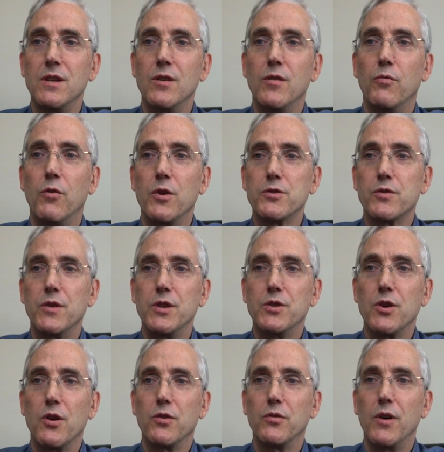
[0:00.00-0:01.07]
Wall Street
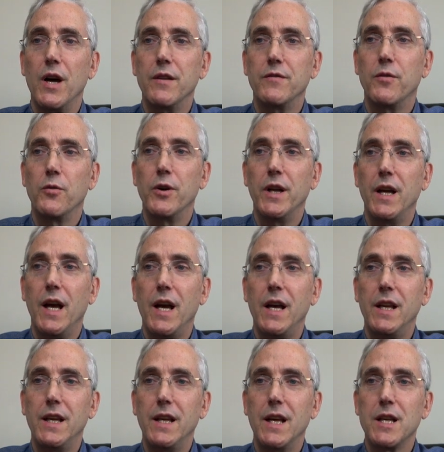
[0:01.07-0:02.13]
Journal had
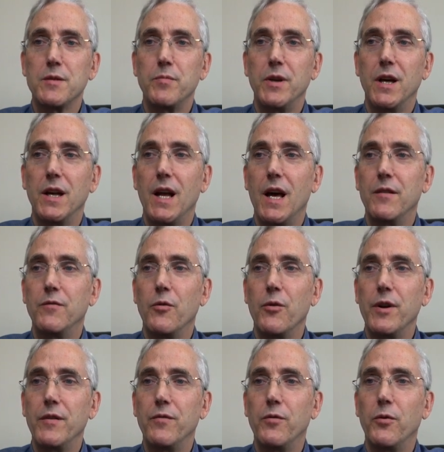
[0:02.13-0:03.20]
48, ESPN had
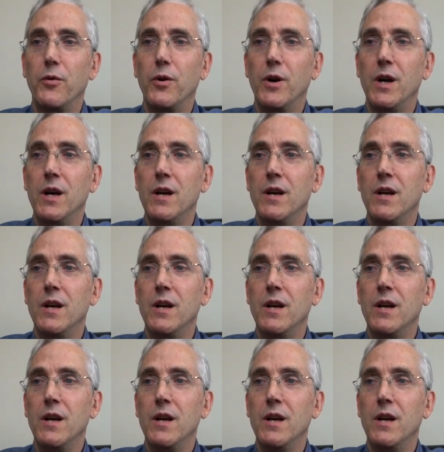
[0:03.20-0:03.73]
44,